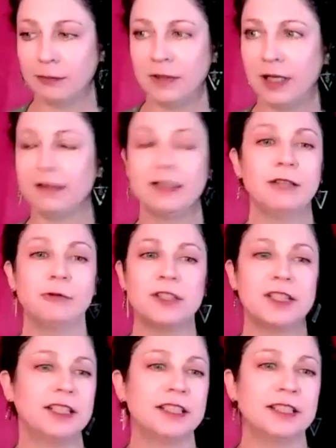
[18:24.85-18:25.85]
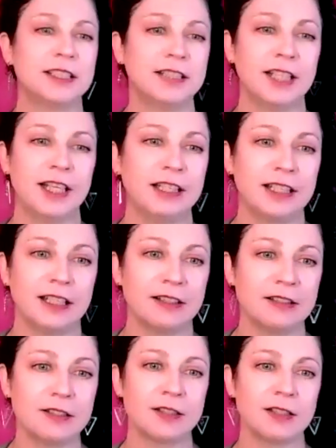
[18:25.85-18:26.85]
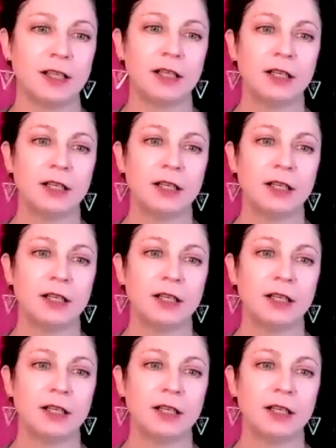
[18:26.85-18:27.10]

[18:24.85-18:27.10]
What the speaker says: Nothing was instantaneous.